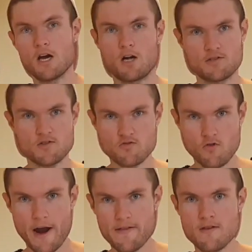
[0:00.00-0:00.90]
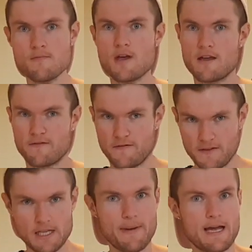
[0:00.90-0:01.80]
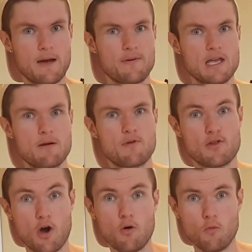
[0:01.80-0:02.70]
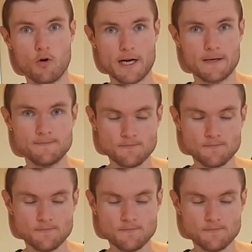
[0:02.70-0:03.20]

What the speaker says: I'll just drain them and fill it back up again with hot water.